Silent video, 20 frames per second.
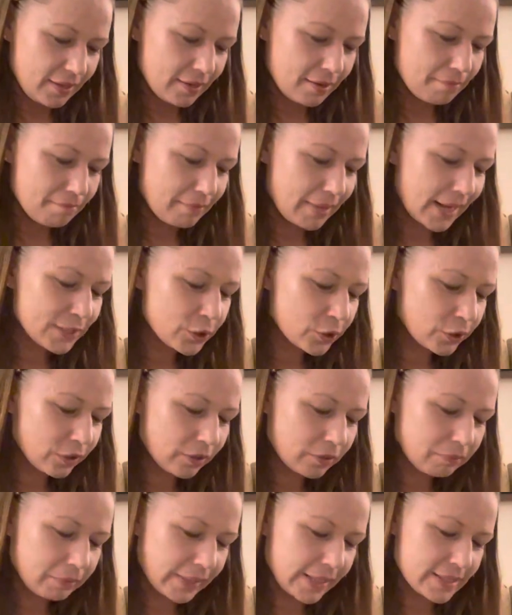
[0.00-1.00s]

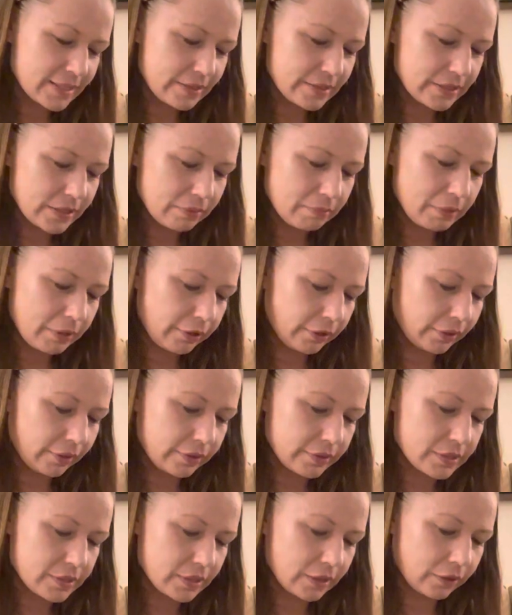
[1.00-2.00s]
Magical blessings and
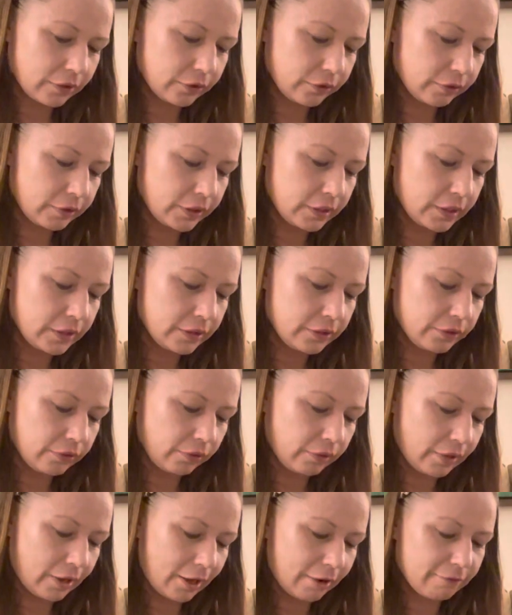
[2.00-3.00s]
miracles are occurring in your
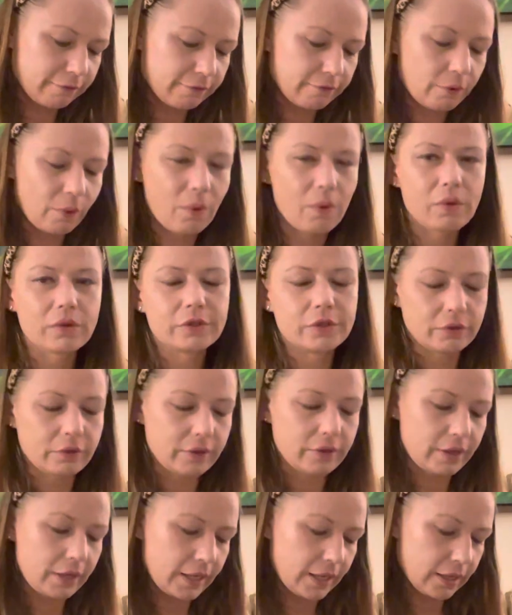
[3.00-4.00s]
life. All
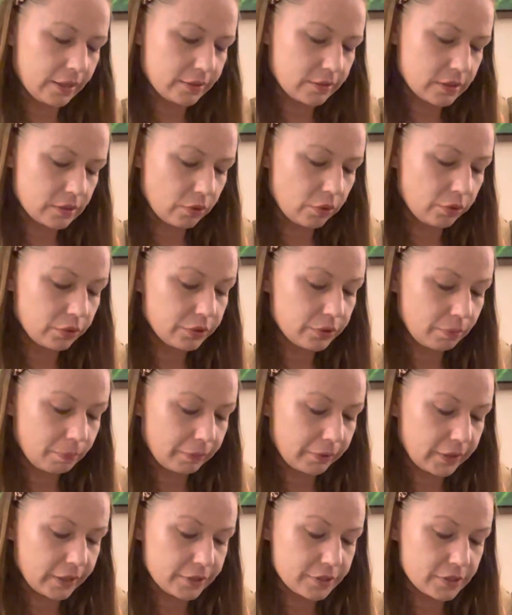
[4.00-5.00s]
your
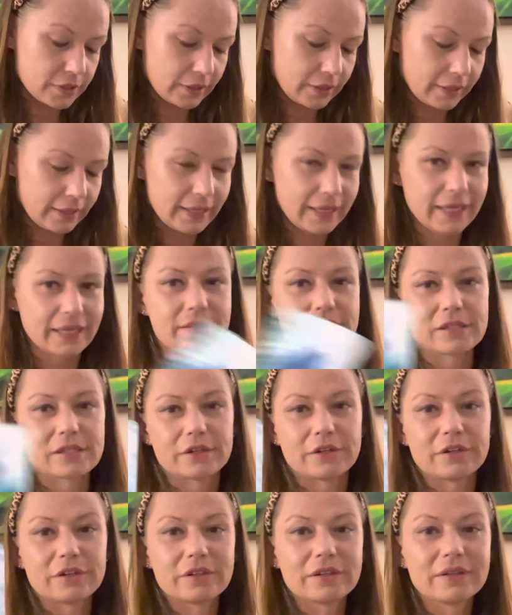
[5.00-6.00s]
prayers are
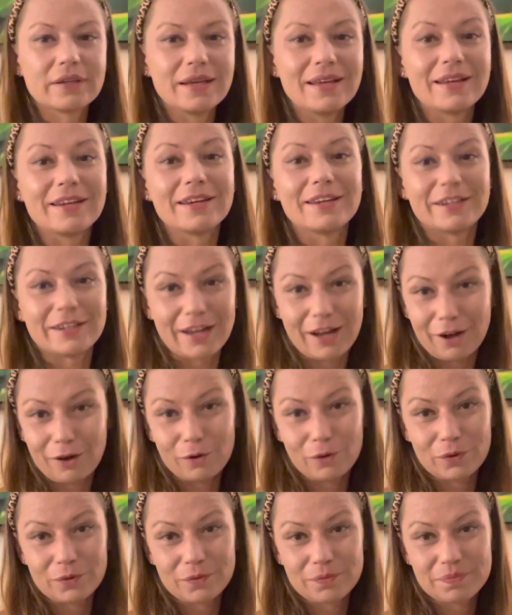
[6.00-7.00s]
answered.
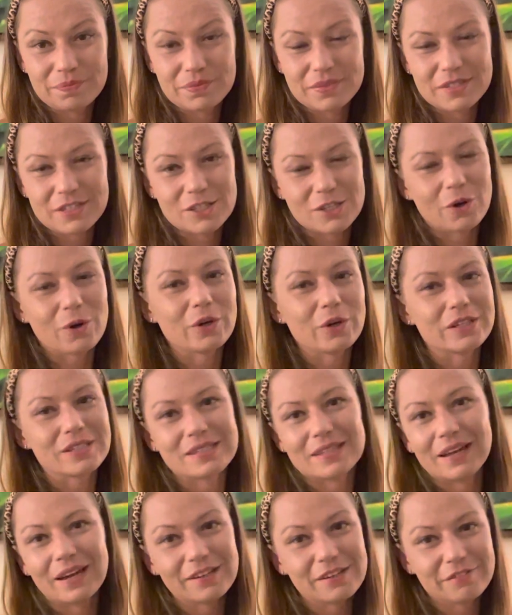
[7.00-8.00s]
Now, so it's
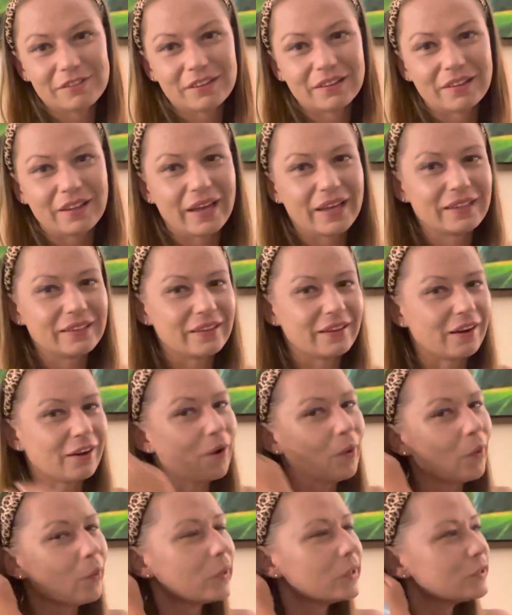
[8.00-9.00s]
not even like they are
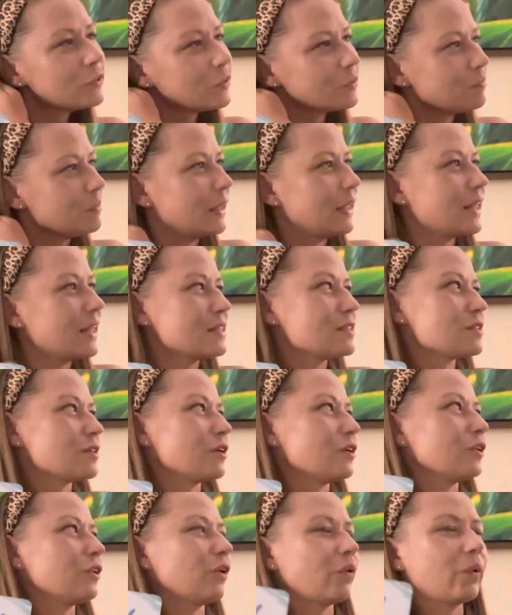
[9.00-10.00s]
going to be
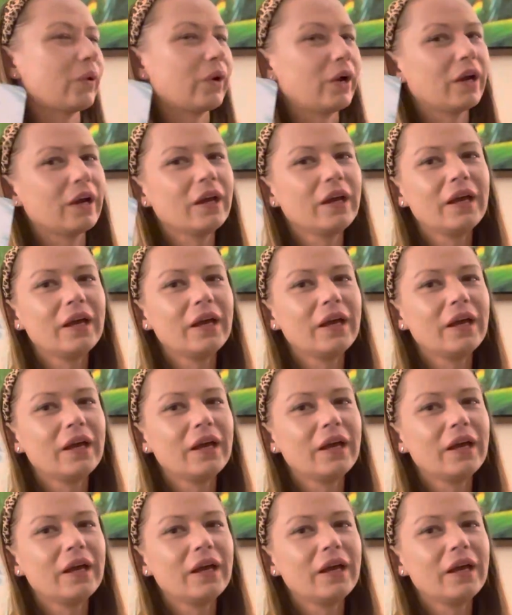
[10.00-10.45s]
answered or